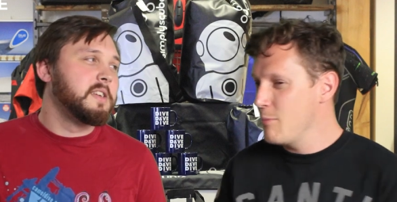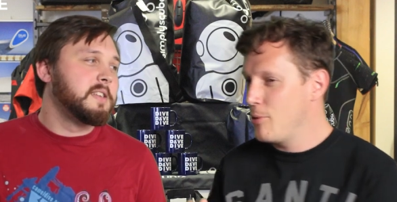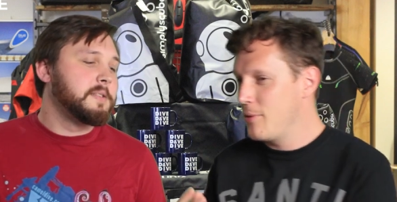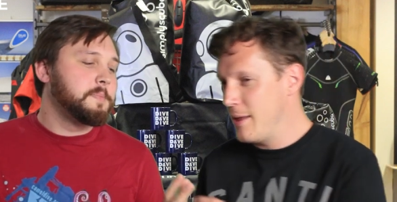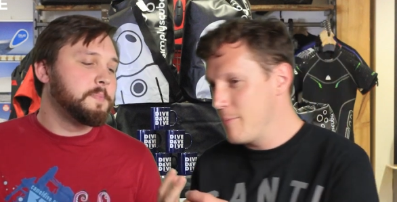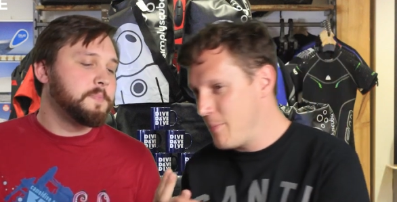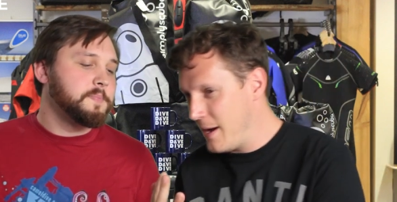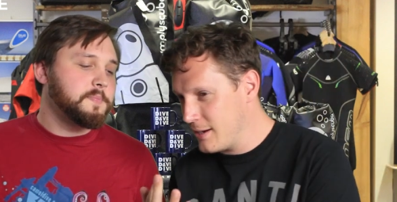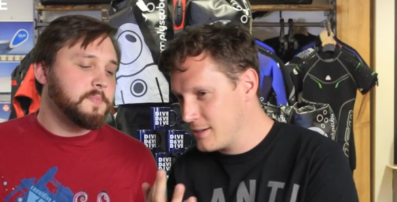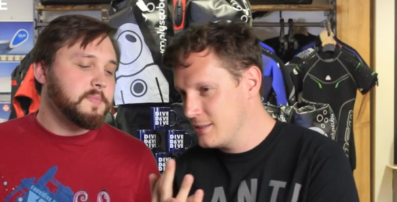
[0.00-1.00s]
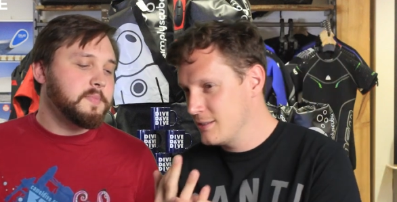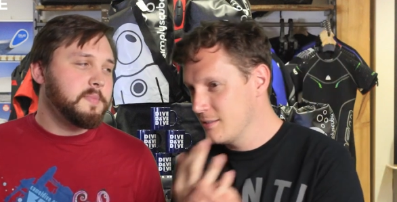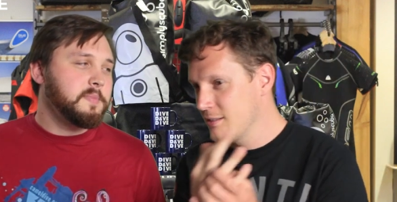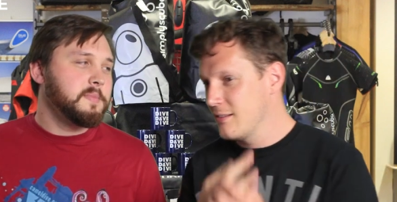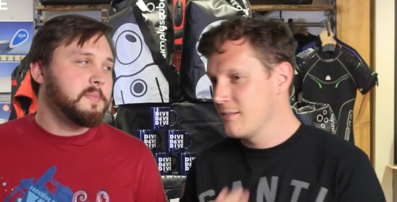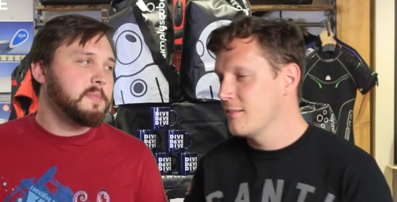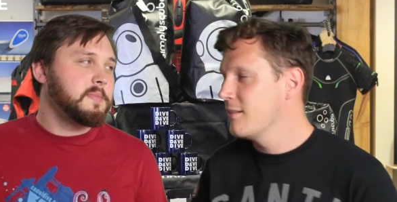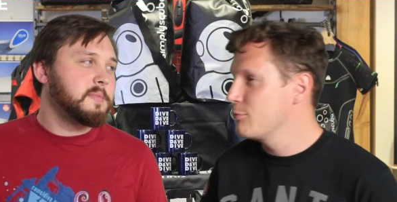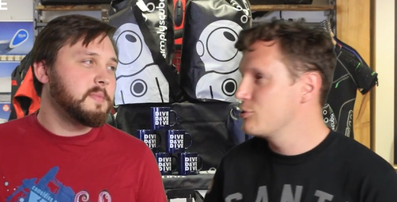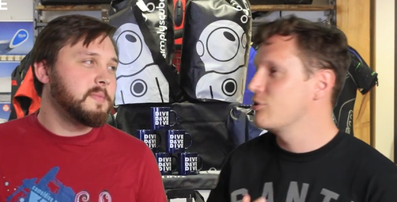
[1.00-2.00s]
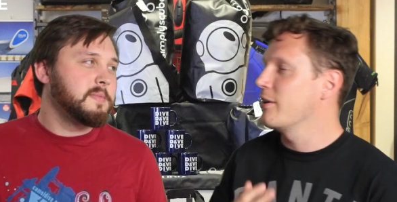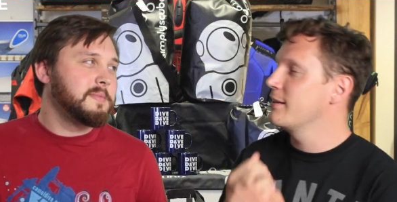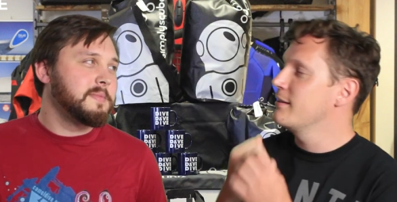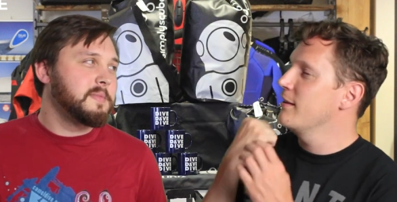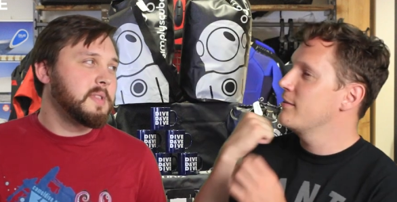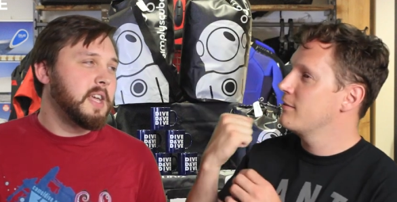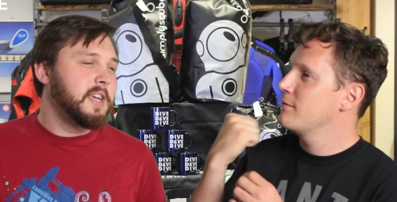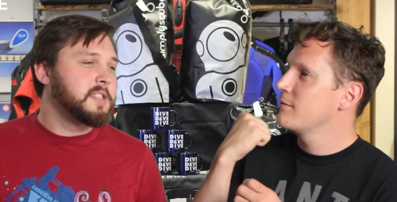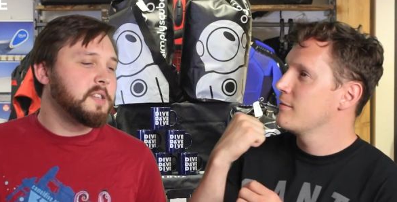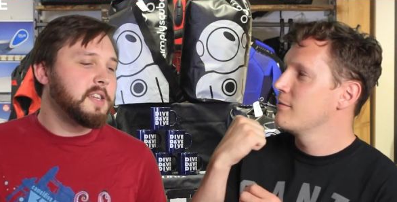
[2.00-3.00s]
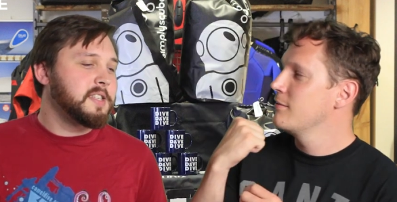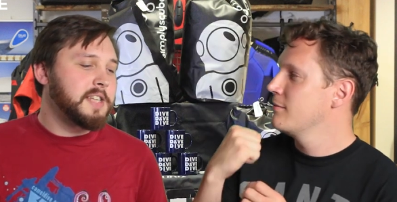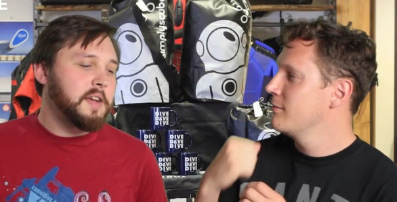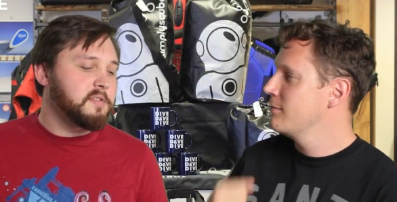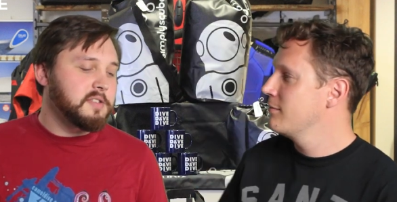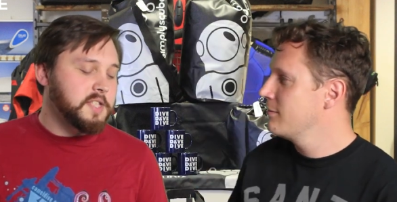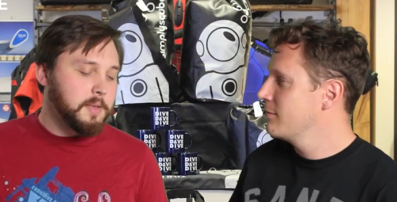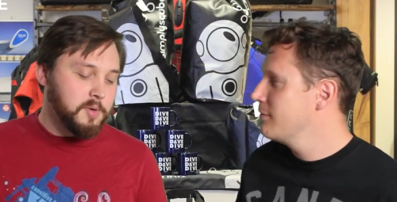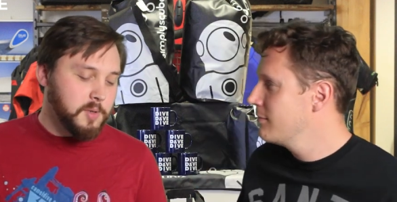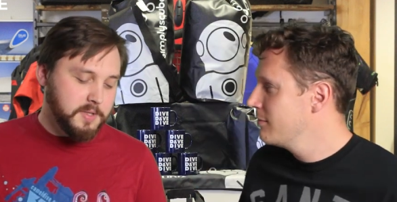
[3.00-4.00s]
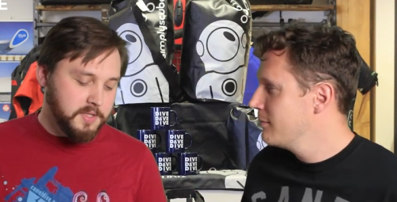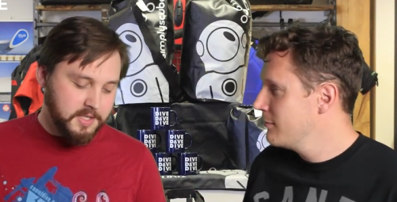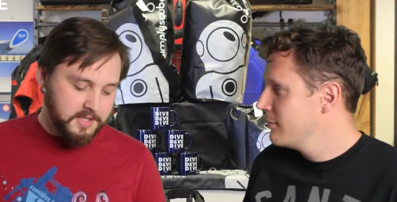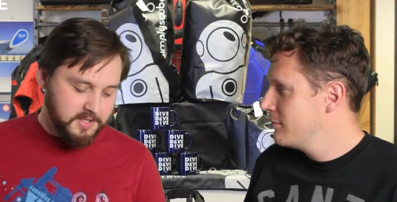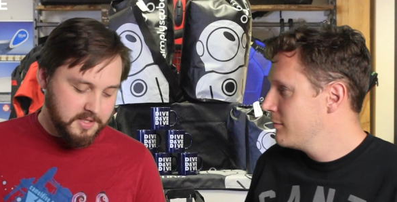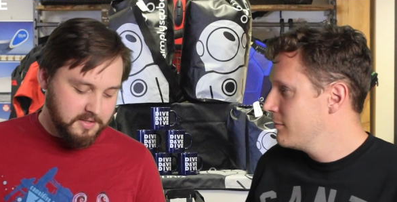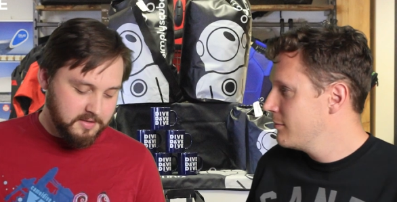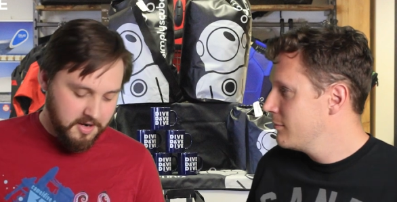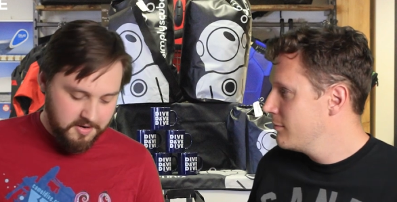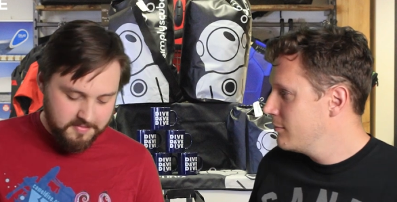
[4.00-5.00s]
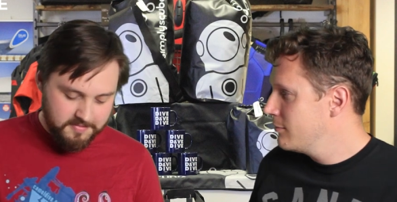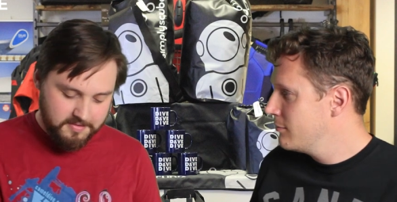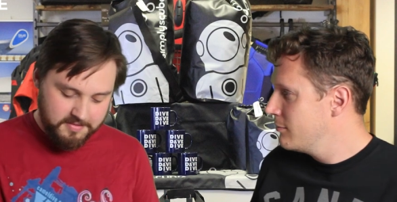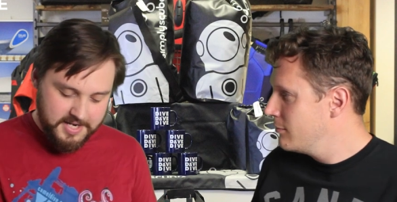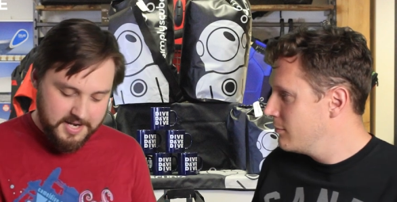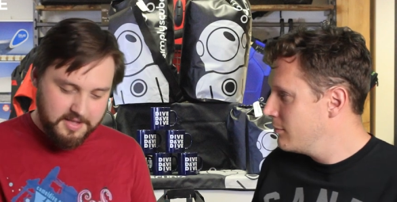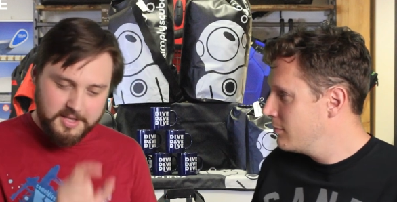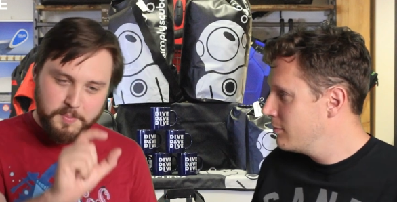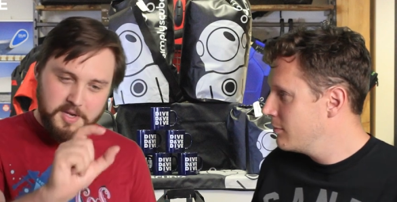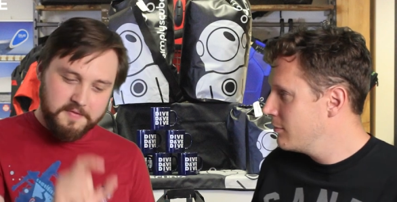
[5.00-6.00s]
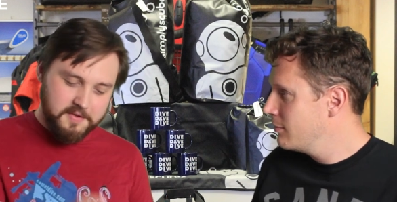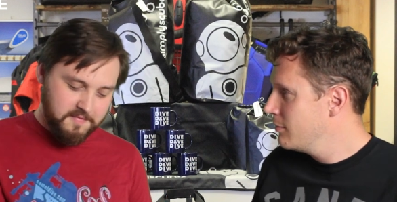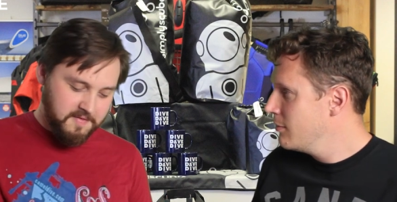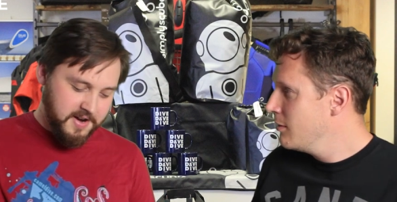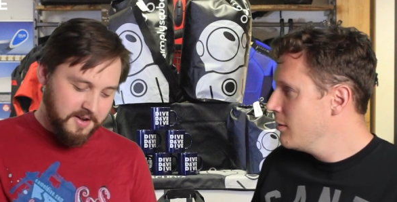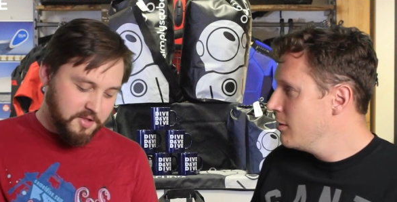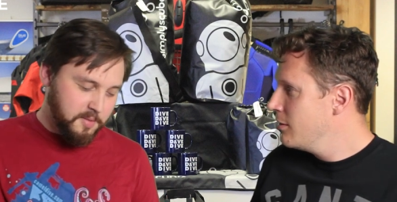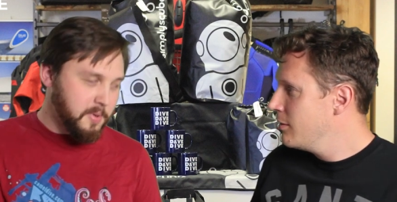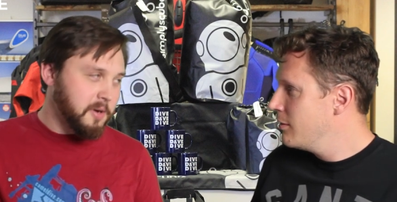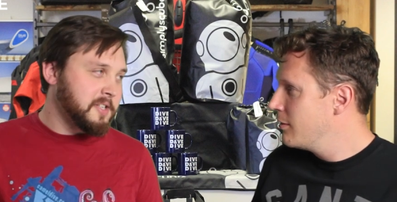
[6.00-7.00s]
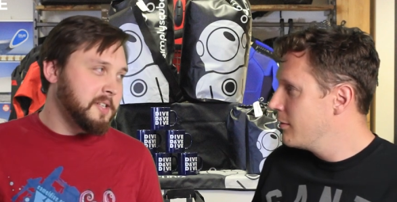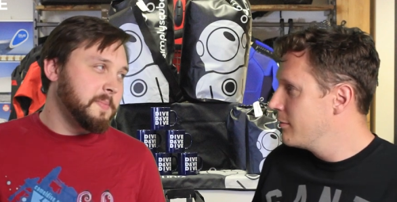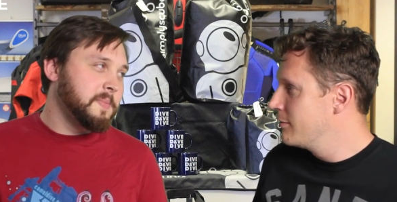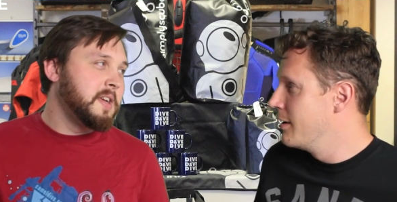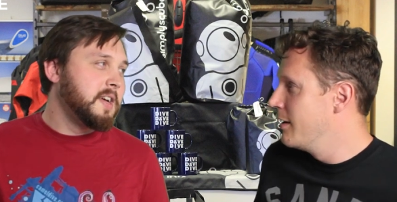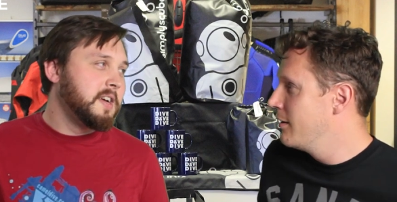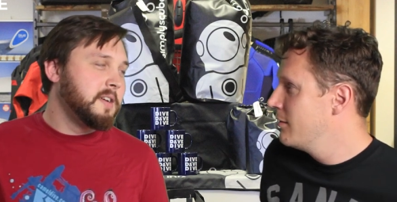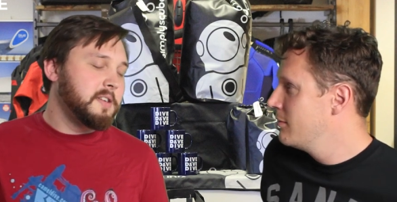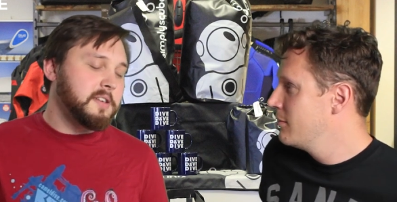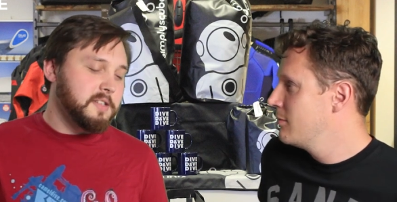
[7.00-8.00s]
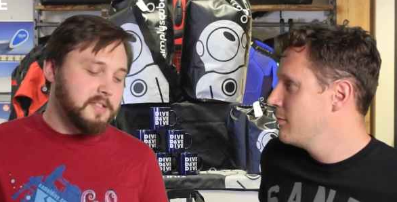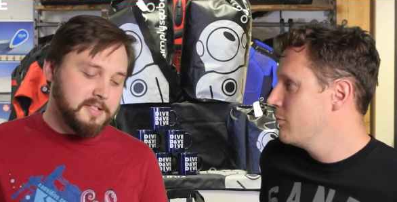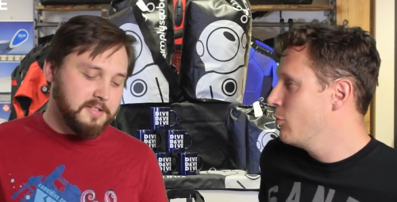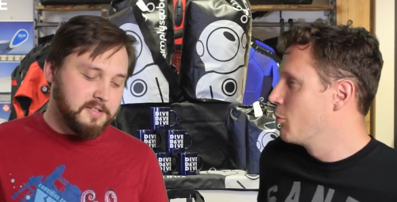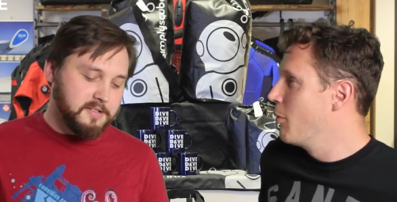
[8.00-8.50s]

Speaker 1: then put it back, and was just like,
Speaker 2: yes. It's, not, it's never as simple as just, oh, ding, this perfect ring on the bottom. Yeah. Because... Well,